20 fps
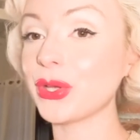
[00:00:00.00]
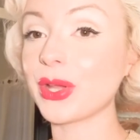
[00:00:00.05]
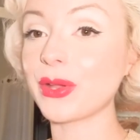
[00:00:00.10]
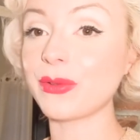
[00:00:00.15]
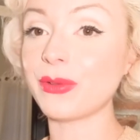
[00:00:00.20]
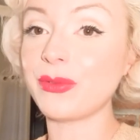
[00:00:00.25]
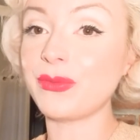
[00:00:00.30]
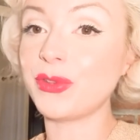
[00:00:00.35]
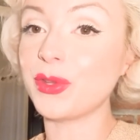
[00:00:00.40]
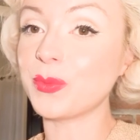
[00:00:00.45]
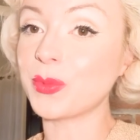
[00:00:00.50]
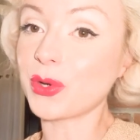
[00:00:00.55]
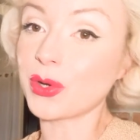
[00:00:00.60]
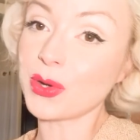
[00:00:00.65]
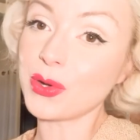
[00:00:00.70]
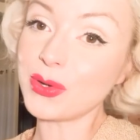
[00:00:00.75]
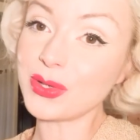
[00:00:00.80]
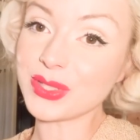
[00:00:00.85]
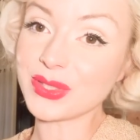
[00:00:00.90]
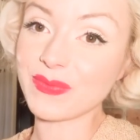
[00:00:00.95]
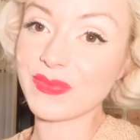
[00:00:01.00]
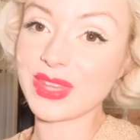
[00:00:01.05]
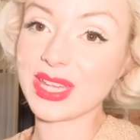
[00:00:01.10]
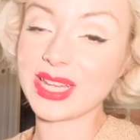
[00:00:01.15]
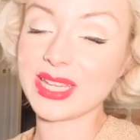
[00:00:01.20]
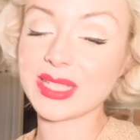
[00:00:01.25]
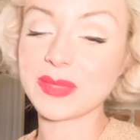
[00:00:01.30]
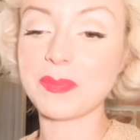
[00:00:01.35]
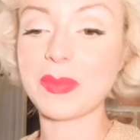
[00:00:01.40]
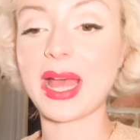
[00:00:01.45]
do a few more coats of
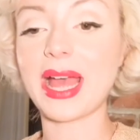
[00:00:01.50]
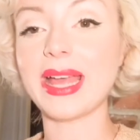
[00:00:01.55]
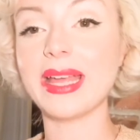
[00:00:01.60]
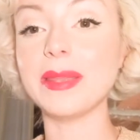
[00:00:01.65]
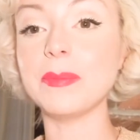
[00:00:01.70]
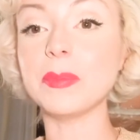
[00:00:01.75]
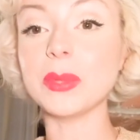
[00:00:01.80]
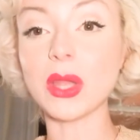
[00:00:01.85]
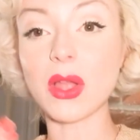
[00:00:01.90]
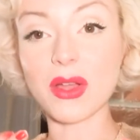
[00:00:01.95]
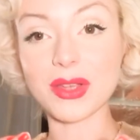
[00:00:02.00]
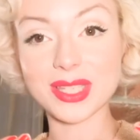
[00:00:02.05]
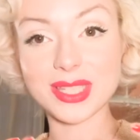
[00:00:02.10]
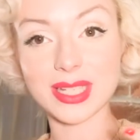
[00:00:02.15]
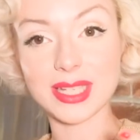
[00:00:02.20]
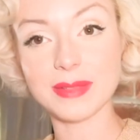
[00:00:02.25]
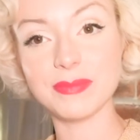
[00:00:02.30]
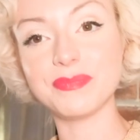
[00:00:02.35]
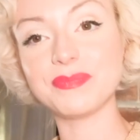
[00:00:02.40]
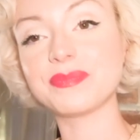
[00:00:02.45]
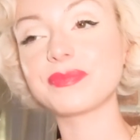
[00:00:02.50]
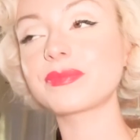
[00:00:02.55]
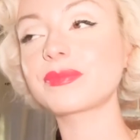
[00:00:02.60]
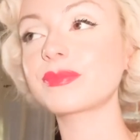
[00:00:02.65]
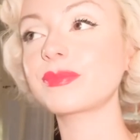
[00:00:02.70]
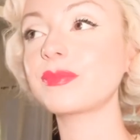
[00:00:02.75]
this by blotting